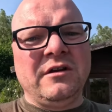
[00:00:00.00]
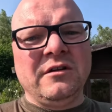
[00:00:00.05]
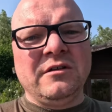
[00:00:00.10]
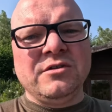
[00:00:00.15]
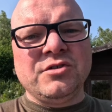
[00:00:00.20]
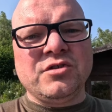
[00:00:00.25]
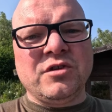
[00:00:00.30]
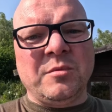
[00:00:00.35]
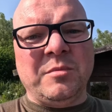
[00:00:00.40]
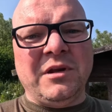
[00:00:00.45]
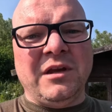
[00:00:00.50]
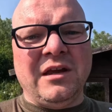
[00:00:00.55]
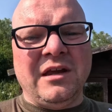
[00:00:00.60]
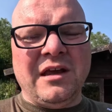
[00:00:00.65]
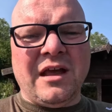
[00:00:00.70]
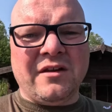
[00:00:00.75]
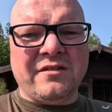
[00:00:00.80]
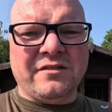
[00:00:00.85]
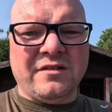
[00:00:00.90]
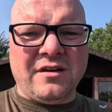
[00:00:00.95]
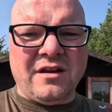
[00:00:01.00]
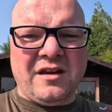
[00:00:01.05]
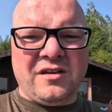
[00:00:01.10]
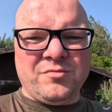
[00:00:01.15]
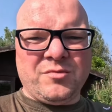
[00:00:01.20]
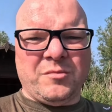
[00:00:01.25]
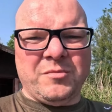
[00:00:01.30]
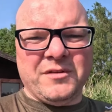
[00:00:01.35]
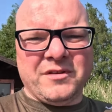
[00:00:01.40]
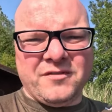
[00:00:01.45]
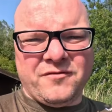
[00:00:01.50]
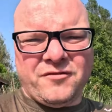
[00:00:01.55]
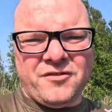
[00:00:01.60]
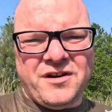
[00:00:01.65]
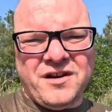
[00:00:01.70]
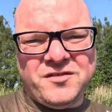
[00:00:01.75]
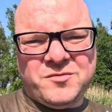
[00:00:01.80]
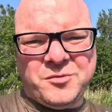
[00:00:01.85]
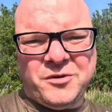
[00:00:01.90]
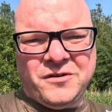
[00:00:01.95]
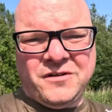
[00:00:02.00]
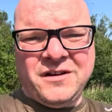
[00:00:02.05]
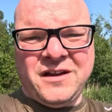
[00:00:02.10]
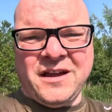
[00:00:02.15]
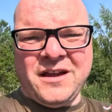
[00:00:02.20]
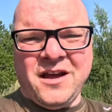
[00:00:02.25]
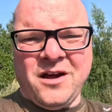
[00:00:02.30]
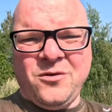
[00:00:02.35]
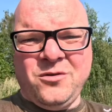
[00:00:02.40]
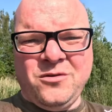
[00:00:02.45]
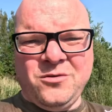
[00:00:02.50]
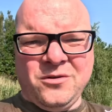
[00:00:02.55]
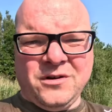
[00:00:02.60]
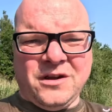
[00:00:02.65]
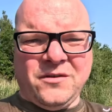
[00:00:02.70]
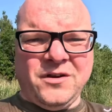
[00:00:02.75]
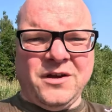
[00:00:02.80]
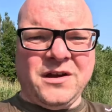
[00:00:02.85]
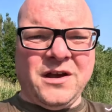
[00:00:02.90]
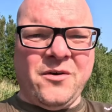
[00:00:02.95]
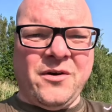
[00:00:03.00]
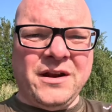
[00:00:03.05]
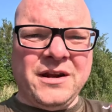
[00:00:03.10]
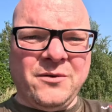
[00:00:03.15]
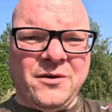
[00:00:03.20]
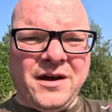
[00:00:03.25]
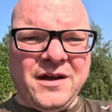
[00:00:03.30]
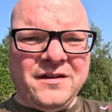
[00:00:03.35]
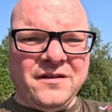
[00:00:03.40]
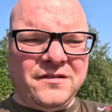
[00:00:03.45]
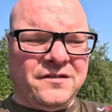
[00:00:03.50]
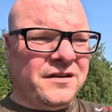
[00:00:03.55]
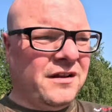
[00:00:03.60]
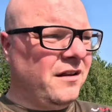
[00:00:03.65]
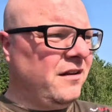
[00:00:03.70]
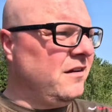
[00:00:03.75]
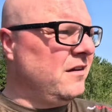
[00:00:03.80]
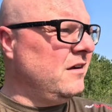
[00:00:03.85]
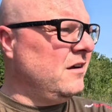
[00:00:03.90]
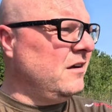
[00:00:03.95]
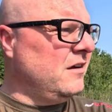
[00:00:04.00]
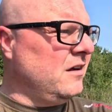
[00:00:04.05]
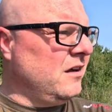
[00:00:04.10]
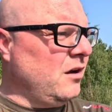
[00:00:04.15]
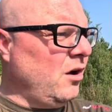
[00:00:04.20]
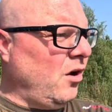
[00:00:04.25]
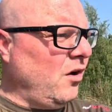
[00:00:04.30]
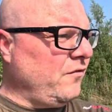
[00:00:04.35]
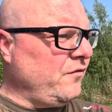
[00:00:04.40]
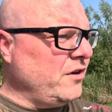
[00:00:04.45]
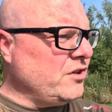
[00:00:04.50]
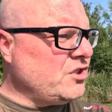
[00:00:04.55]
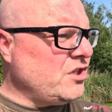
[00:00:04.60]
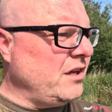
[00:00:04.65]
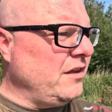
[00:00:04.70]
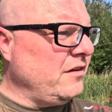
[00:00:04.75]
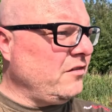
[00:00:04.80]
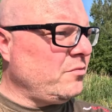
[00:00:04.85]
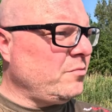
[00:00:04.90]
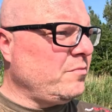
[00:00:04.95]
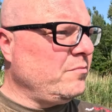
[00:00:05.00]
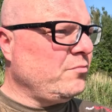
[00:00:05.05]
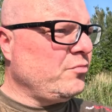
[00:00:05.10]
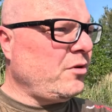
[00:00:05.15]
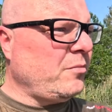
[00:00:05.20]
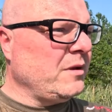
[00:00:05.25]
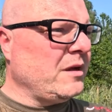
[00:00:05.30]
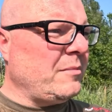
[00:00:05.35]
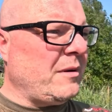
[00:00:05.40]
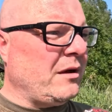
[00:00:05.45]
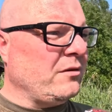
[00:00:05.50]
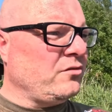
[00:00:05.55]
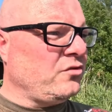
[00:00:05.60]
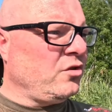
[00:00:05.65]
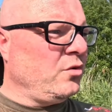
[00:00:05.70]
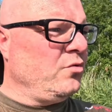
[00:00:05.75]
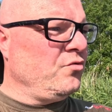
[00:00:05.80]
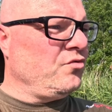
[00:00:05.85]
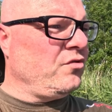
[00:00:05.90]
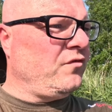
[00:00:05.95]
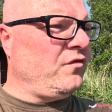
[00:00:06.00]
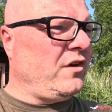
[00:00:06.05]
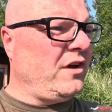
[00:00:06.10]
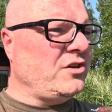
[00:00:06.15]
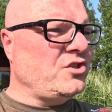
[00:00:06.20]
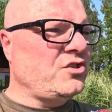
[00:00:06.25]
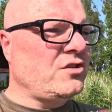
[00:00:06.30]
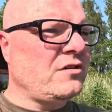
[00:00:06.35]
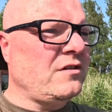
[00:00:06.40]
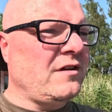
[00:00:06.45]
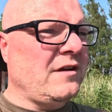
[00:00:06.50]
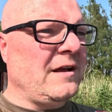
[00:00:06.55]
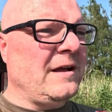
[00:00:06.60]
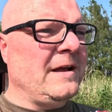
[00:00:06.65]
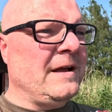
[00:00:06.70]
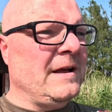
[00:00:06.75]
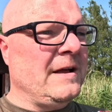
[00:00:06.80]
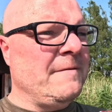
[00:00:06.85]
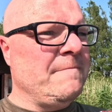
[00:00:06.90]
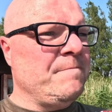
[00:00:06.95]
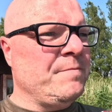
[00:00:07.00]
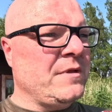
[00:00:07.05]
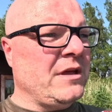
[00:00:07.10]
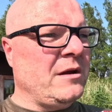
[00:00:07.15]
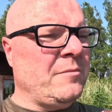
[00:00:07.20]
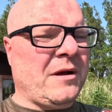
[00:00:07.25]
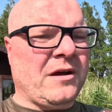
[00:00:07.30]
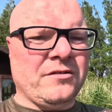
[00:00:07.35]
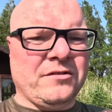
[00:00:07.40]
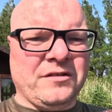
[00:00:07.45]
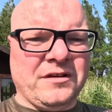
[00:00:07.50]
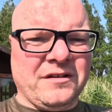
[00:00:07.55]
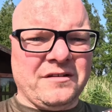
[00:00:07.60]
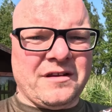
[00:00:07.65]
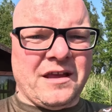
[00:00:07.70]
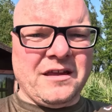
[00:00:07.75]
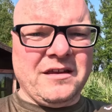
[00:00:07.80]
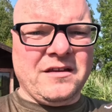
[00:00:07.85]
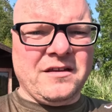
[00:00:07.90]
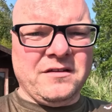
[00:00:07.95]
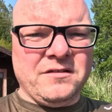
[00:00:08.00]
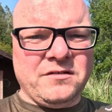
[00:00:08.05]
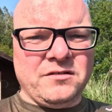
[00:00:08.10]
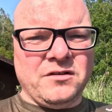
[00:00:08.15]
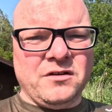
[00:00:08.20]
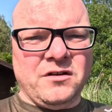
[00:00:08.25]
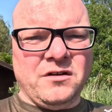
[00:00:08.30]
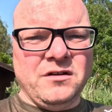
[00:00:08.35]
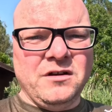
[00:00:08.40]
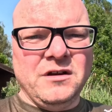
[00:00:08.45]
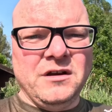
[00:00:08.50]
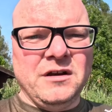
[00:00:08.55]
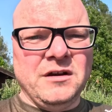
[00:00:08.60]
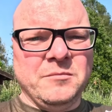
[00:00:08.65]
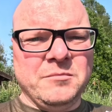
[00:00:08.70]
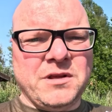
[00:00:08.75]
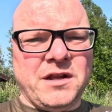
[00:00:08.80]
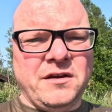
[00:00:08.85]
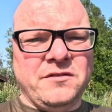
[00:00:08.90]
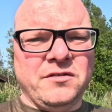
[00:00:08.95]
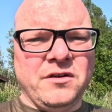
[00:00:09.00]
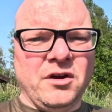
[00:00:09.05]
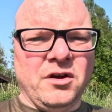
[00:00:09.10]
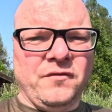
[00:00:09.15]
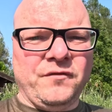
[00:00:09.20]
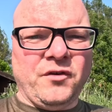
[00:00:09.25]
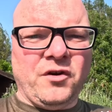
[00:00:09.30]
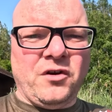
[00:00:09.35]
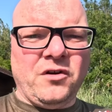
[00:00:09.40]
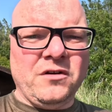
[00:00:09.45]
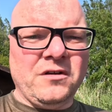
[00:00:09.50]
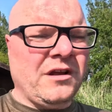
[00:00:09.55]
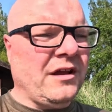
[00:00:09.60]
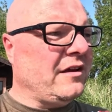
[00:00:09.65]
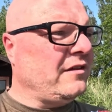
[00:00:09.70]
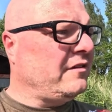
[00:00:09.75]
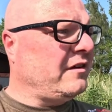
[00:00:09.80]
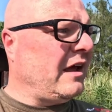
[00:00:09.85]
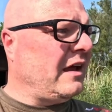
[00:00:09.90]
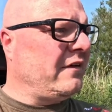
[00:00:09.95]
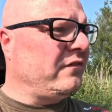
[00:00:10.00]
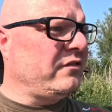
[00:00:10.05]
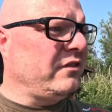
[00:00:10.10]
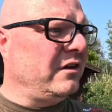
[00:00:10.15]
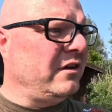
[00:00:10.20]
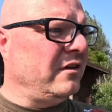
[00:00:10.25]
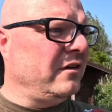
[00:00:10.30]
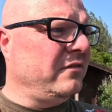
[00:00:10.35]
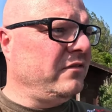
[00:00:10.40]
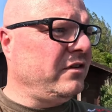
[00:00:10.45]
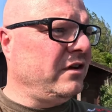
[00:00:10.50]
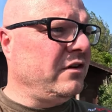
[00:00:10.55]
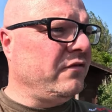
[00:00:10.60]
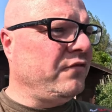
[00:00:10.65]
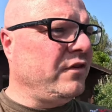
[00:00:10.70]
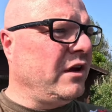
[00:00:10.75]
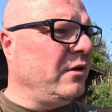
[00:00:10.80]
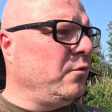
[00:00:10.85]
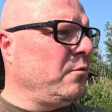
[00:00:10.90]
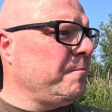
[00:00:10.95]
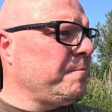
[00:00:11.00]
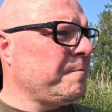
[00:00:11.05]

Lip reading: should have been here yesterday is probably the phrase, but hey ho, we'll give it a go anyway. There's still a lot of fish in, there's probably about 200 fish in about 6 acres, so plenty to go for. Like I say, I've seen a few.